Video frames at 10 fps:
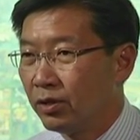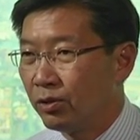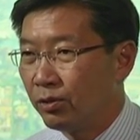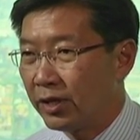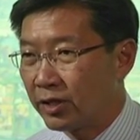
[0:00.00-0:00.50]

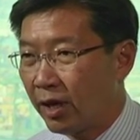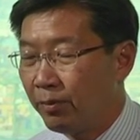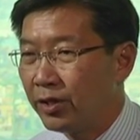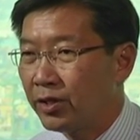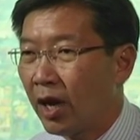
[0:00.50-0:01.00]
to
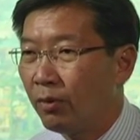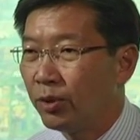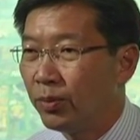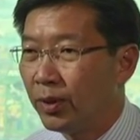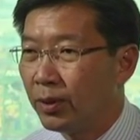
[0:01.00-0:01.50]
establish how
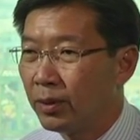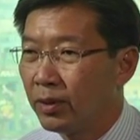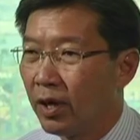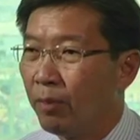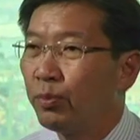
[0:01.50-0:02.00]
we will
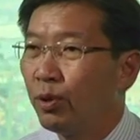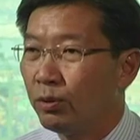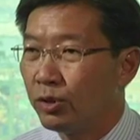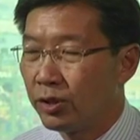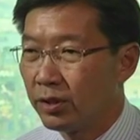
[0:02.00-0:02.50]

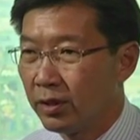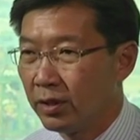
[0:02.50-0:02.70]
approach